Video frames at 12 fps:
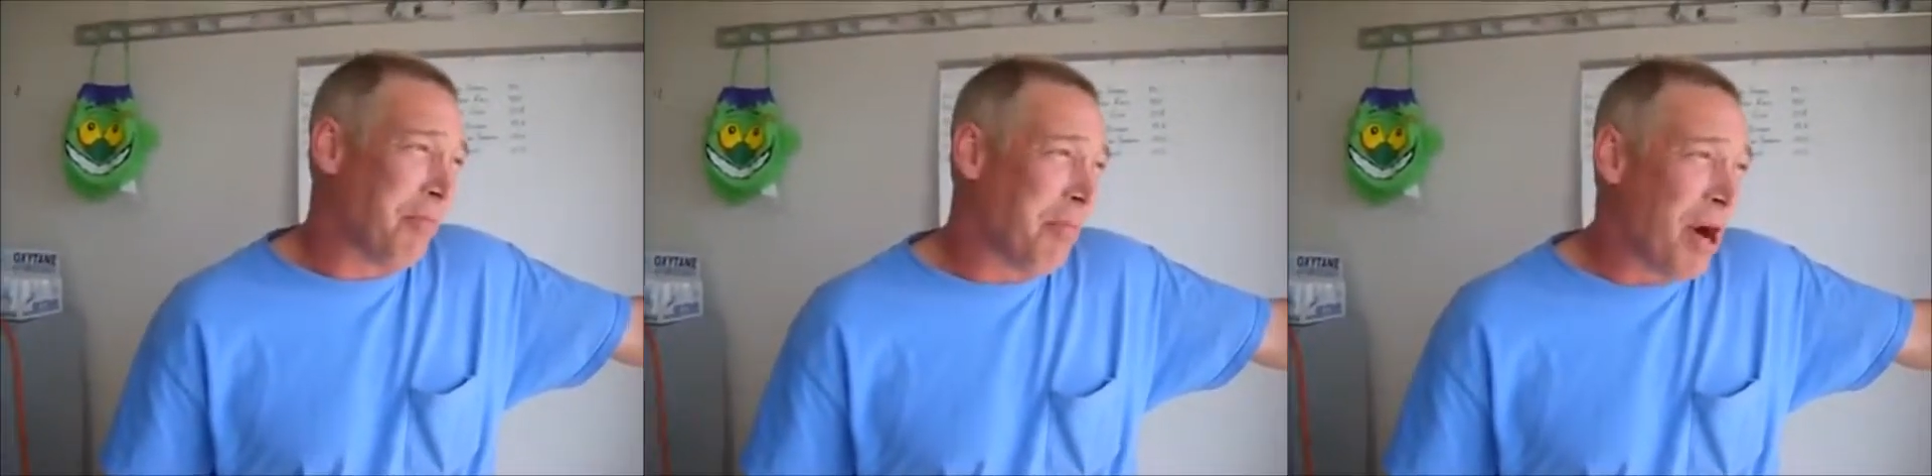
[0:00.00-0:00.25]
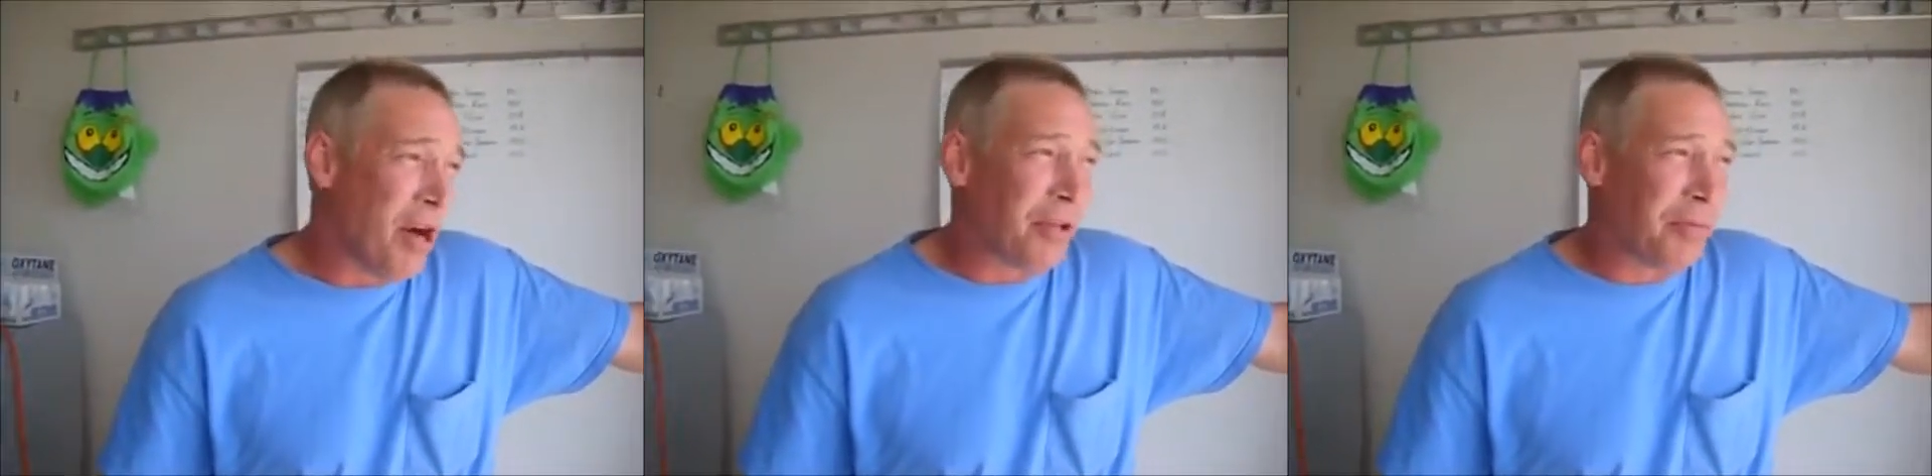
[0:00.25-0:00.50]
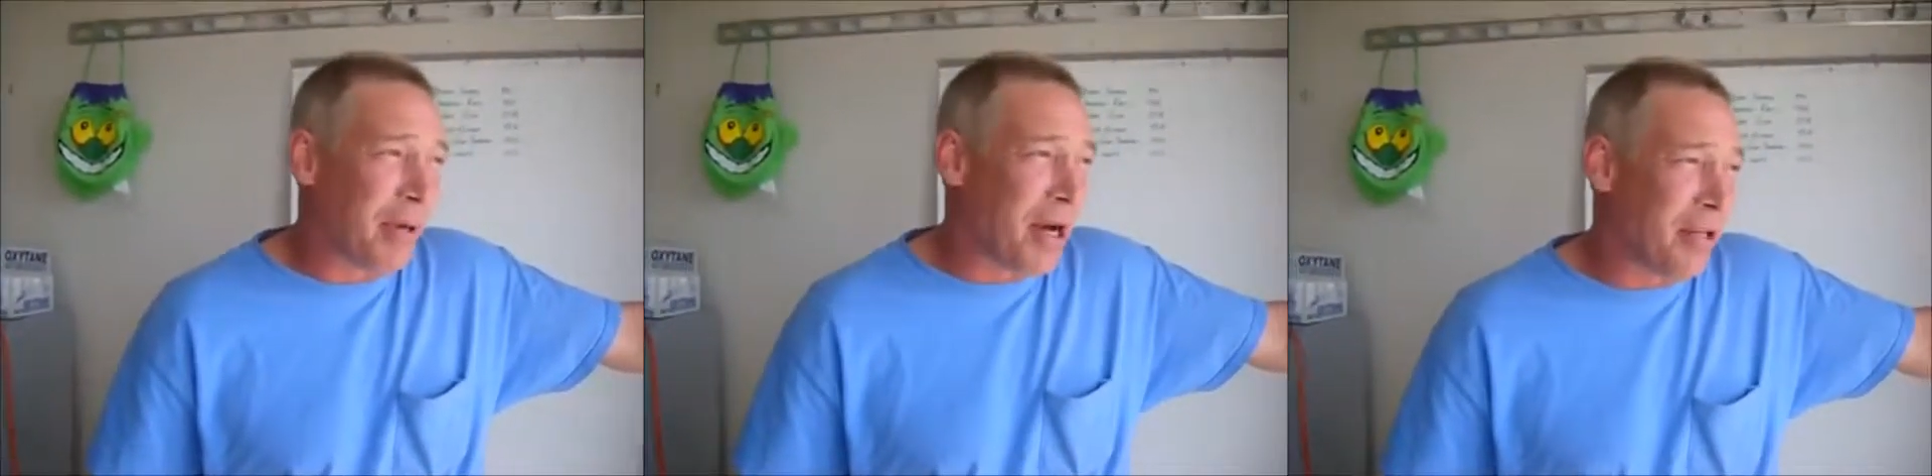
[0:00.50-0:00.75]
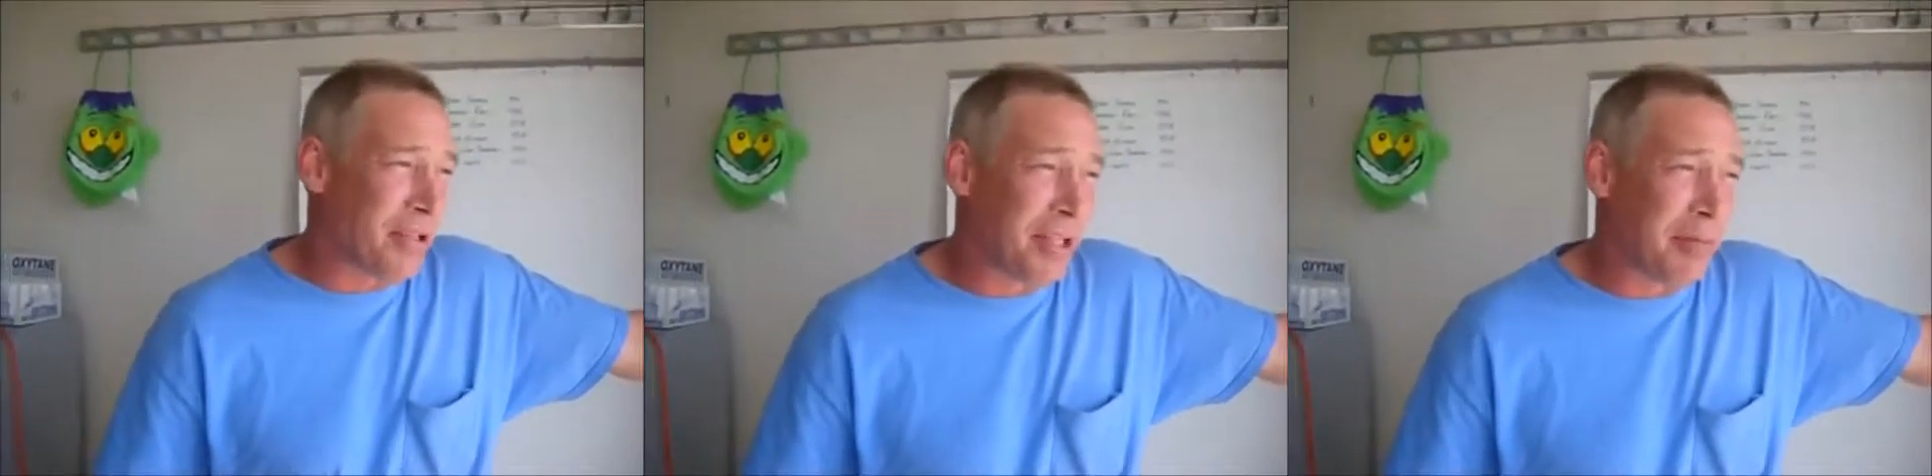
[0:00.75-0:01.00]

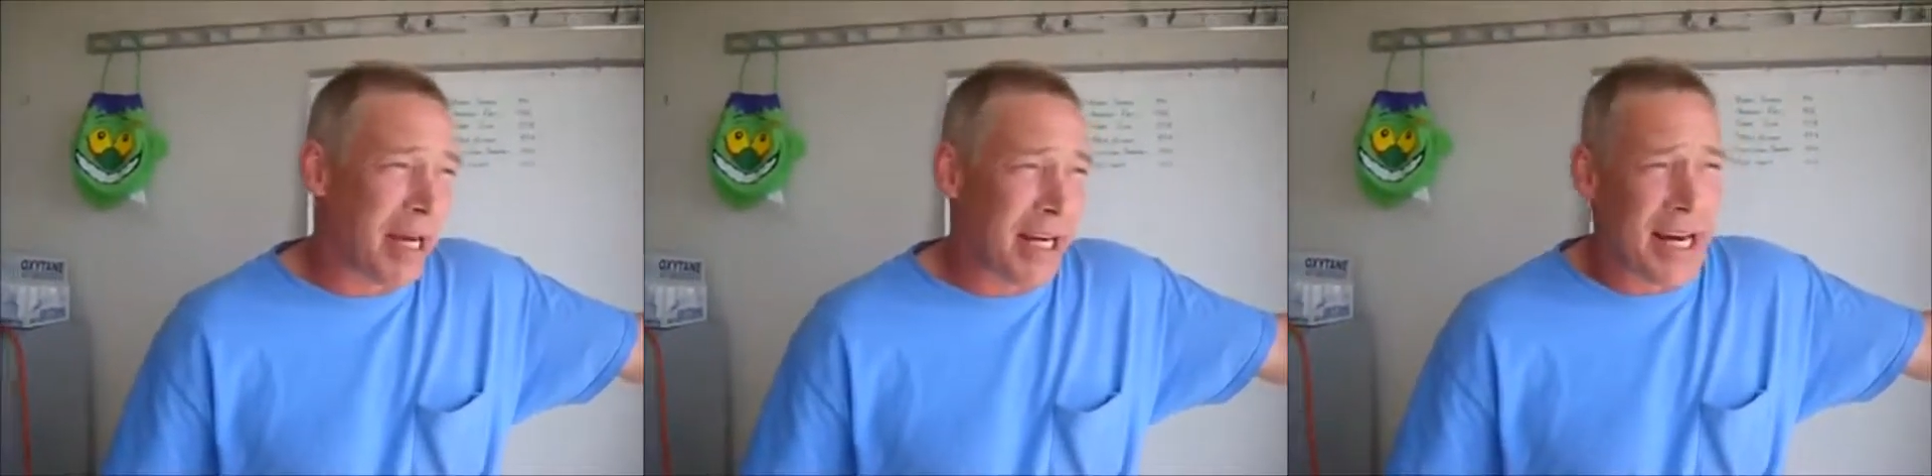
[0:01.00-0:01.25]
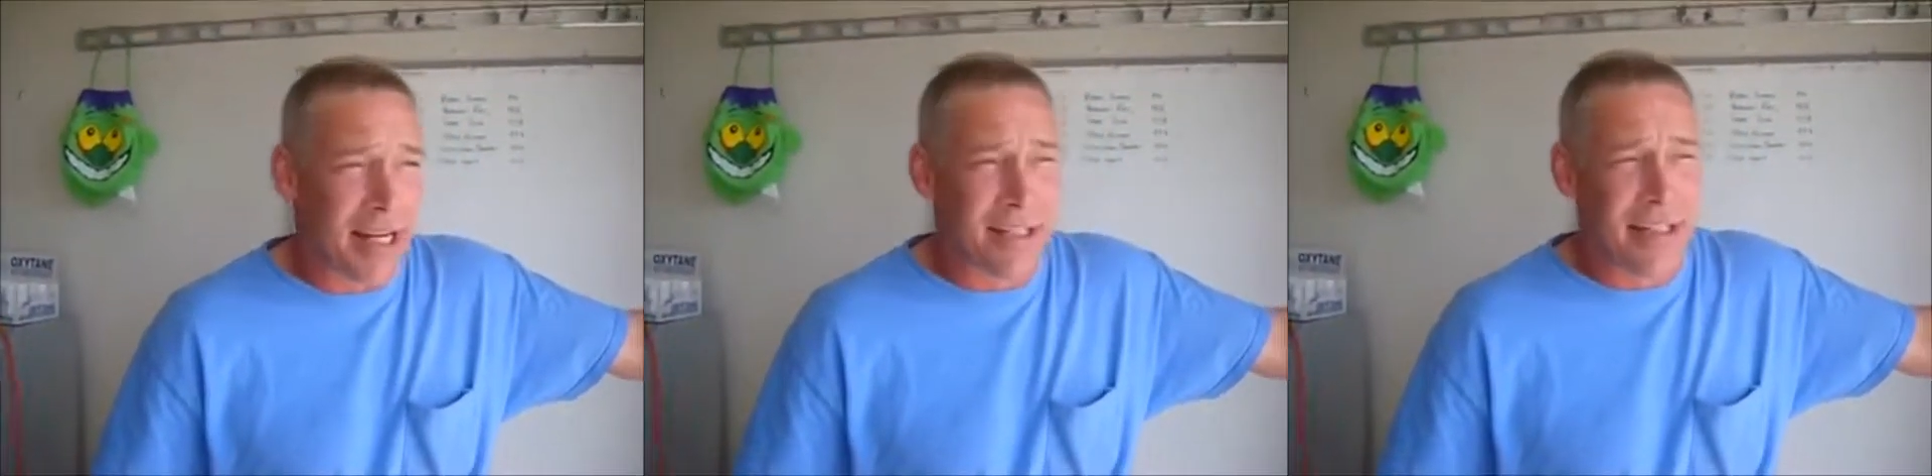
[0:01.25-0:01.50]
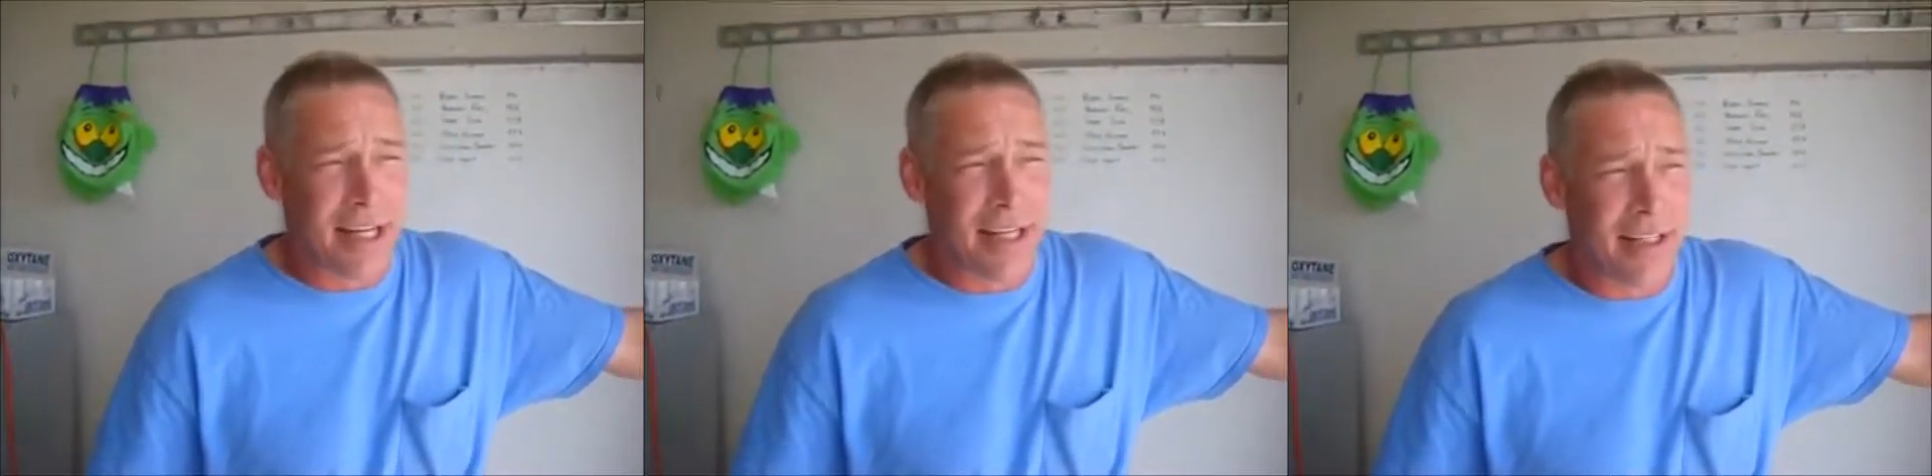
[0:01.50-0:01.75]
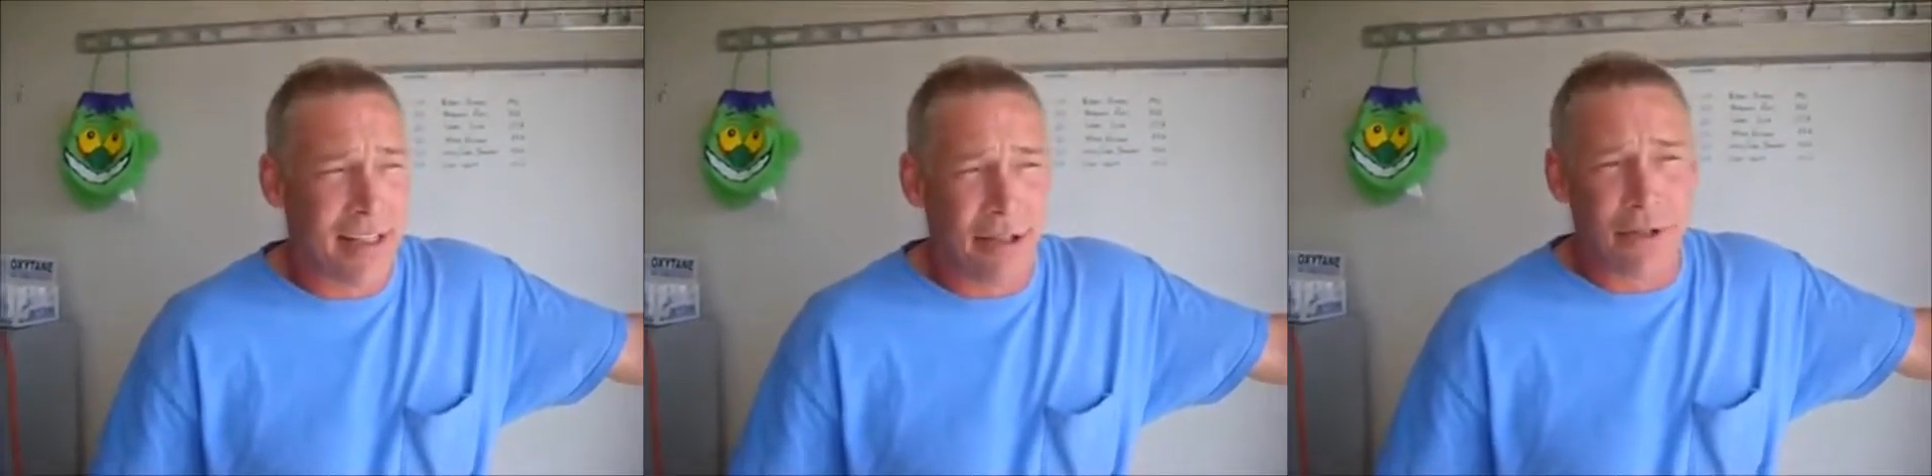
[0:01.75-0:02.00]
mothballs in my gas
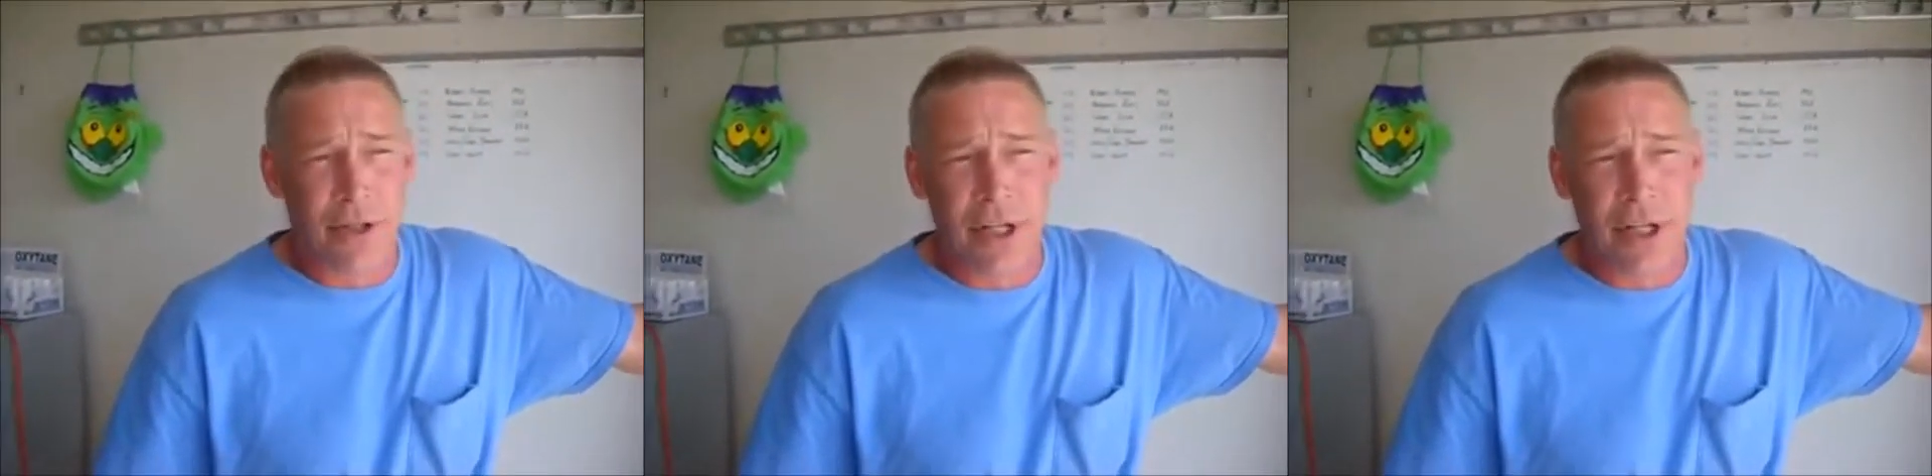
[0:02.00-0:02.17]
tank and a little